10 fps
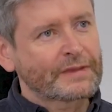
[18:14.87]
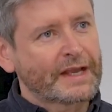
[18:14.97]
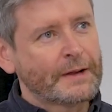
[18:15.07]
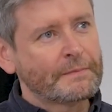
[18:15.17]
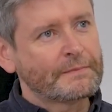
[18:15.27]

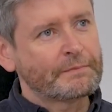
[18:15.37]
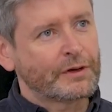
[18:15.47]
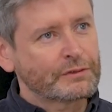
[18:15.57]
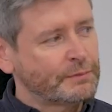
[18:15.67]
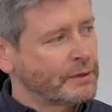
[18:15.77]

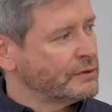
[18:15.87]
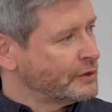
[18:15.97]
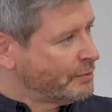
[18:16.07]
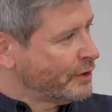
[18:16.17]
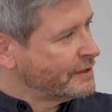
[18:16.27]
But also building on
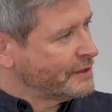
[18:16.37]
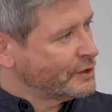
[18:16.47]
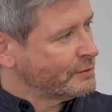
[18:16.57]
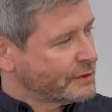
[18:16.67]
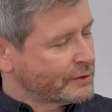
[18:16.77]
the point that
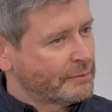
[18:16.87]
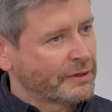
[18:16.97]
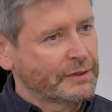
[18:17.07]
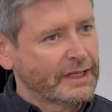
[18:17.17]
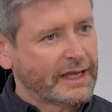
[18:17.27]
you were talking
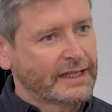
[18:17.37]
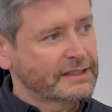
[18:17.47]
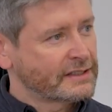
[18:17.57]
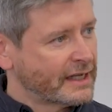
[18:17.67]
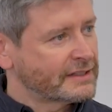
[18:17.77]
about
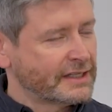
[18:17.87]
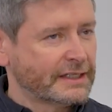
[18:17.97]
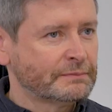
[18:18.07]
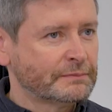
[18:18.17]
dyslexia.